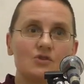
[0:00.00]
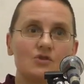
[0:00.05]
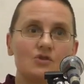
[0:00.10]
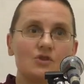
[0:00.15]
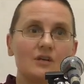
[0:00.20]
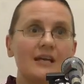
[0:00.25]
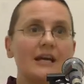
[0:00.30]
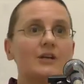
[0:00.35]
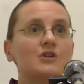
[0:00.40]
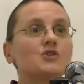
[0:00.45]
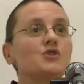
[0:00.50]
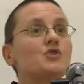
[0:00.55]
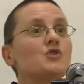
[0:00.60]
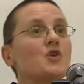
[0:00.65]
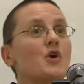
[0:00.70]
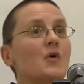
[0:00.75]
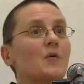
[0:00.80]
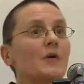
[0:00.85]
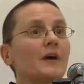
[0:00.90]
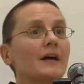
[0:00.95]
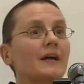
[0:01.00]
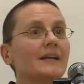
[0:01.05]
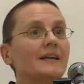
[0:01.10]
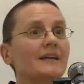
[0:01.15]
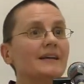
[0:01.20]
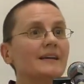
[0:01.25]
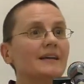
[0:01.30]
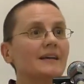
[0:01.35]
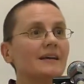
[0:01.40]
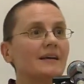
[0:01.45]
to get to know it,
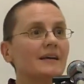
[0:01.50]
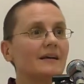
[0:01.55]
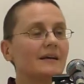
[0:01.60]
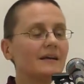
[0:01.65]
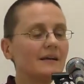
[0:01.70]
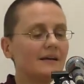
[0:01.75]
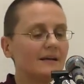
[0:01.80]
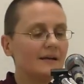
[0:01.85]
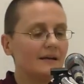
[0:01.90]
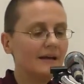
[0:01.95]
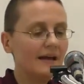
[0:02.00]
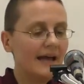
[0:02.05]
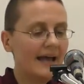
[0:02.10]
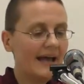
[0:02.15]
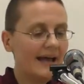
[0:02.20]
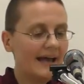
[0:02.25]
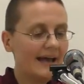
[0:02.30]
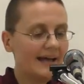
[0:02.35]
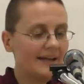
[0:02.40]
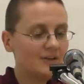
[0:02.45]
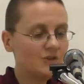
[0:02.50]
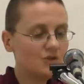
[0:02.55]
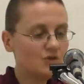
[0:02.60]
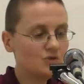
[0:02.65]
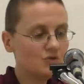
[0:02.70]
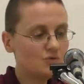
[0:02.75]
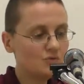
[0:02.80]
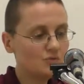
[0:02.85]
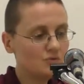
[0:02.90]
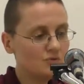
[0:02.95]
and
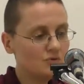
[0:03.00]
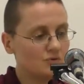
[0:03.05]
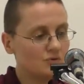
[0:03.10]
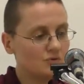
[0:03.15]
to